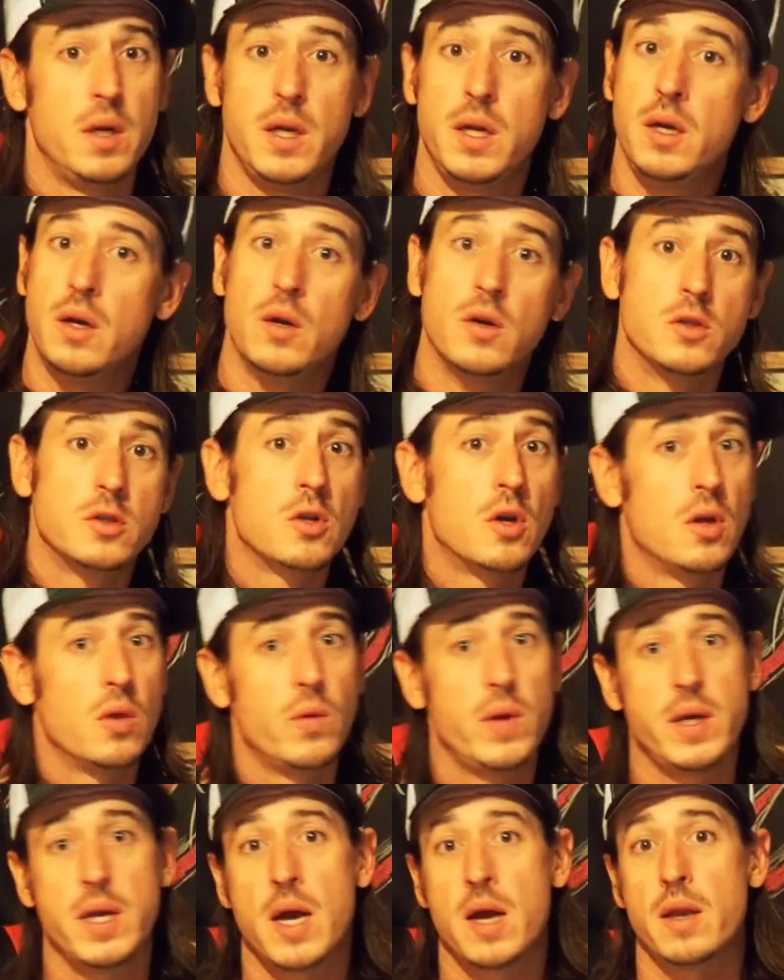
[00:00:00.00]
he goes all the
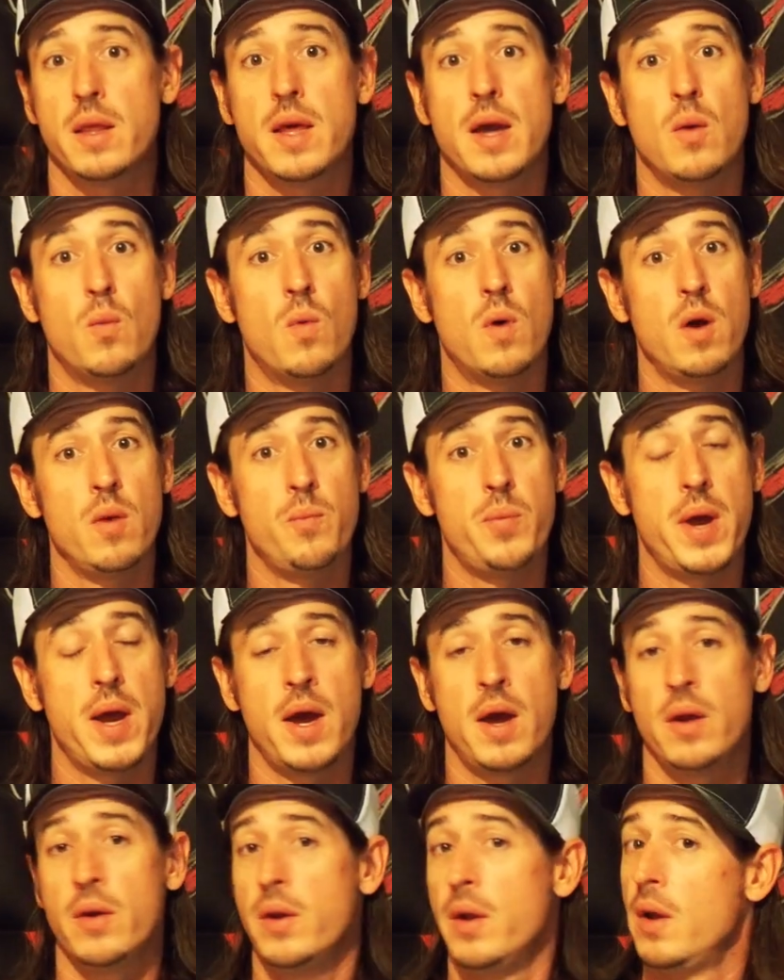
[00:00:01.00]
way down to that
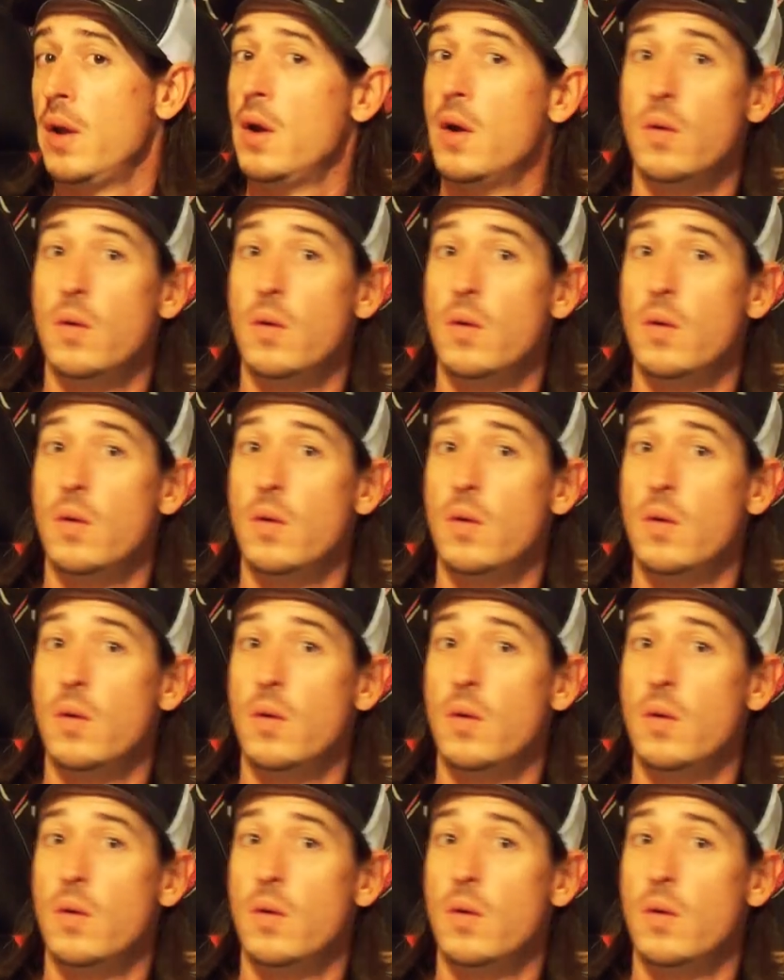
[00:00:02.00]
1-pound